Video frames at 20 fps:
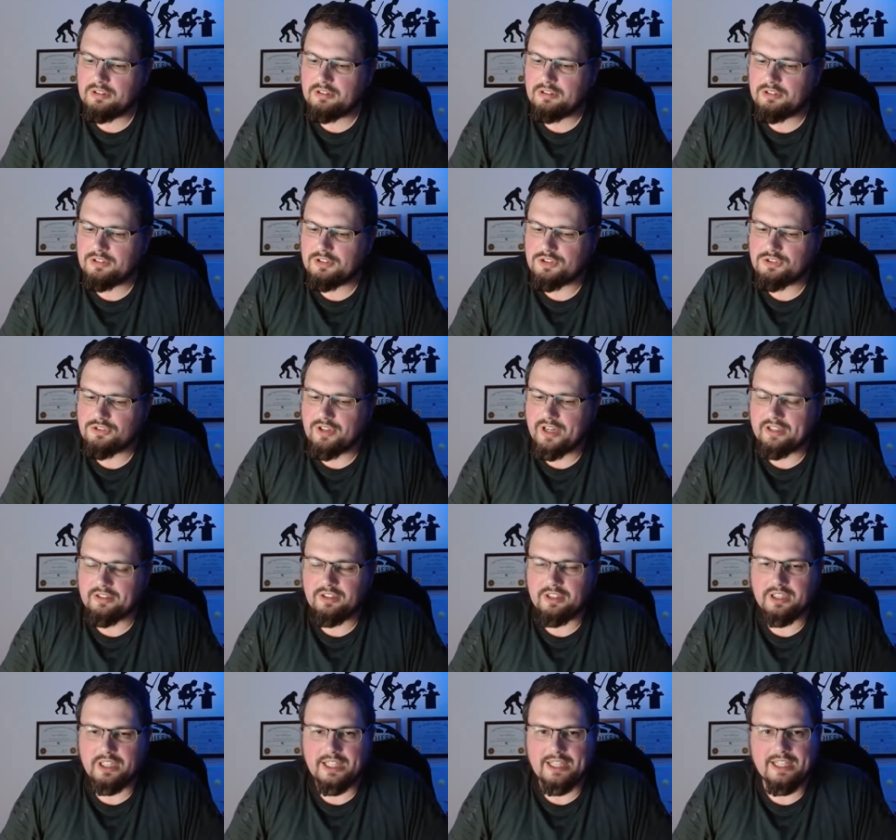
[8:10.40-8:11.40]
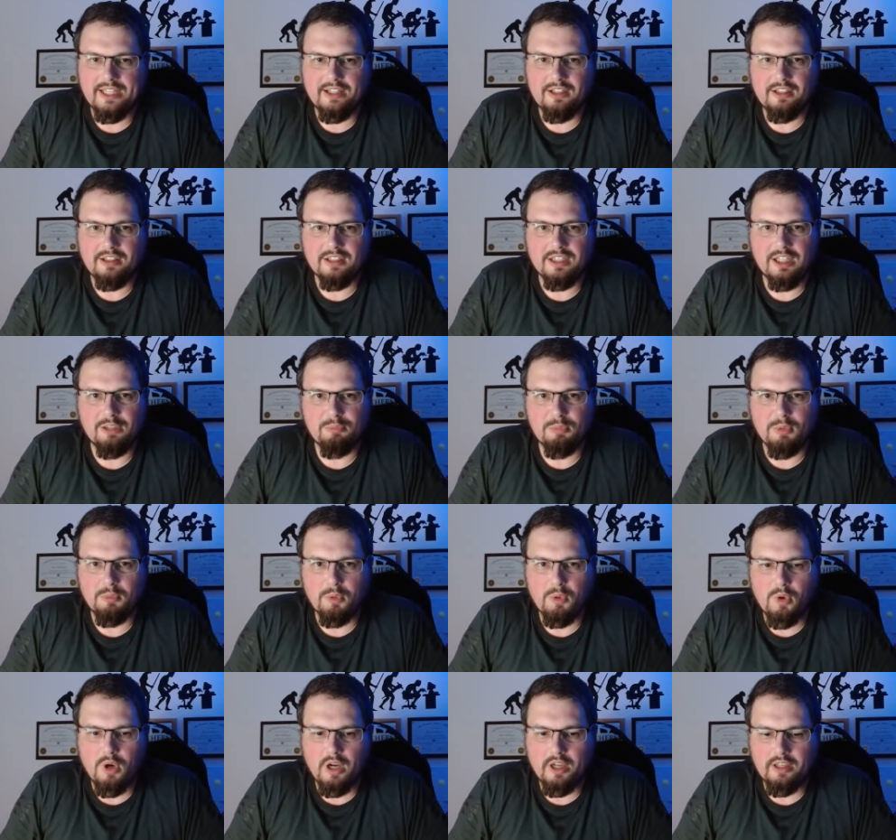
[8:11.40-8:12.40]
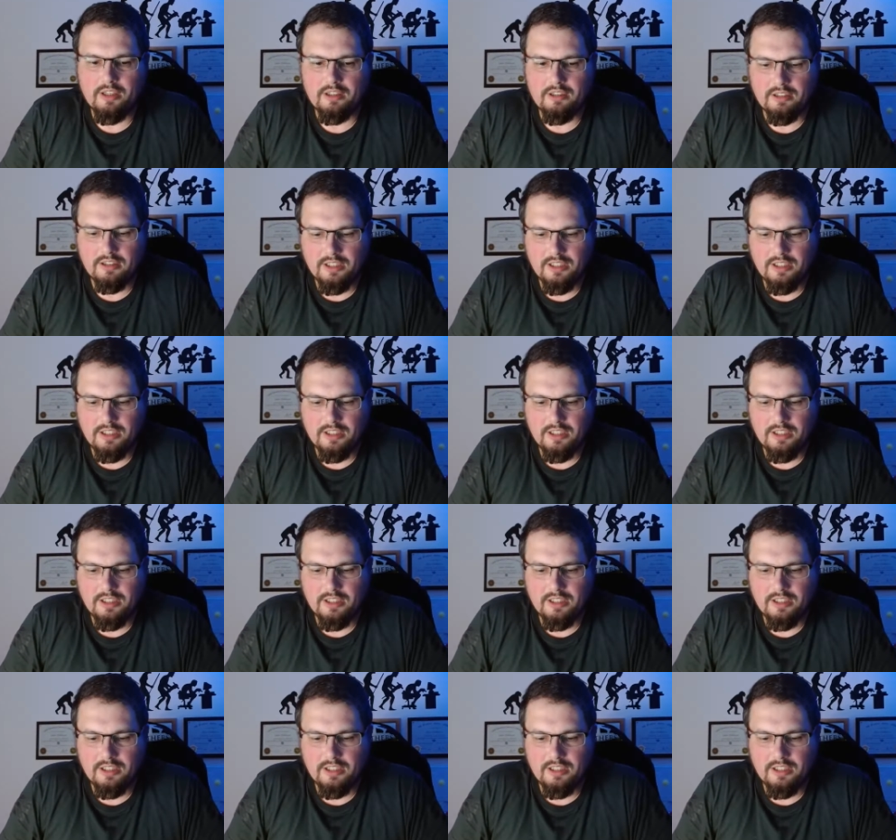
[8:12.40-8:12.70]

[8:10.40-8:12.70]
distracting their kid and keeping them quiet.